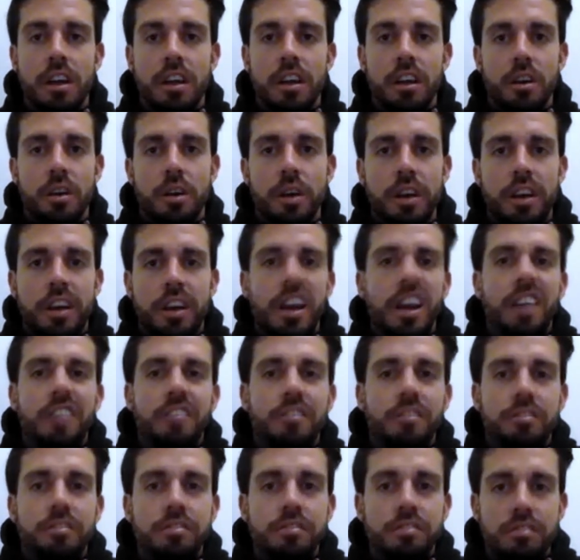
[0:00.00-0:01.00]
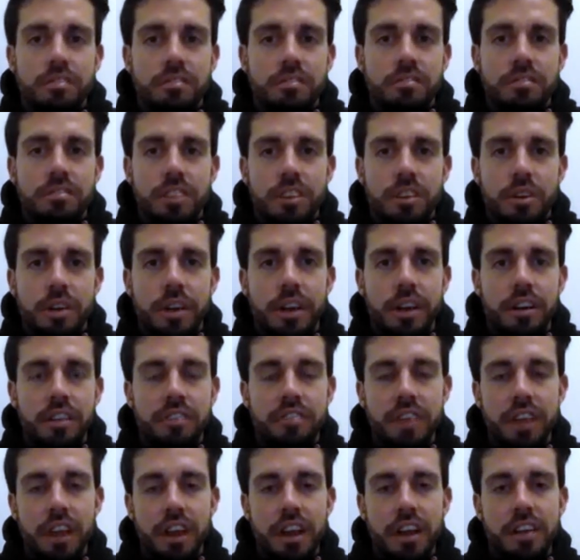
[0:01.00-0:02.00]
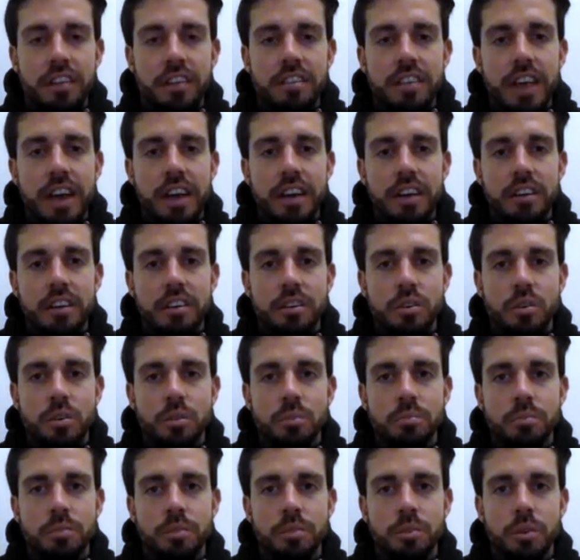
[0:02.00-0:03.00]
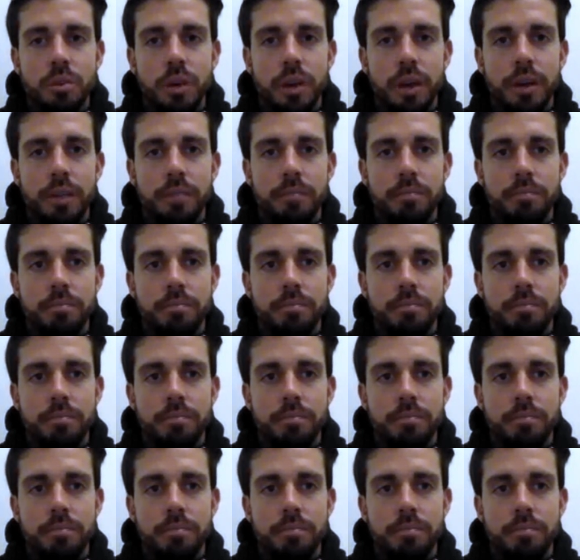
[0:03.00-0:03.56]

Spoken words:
you know, I kind of, you know, here felt like a second home. So I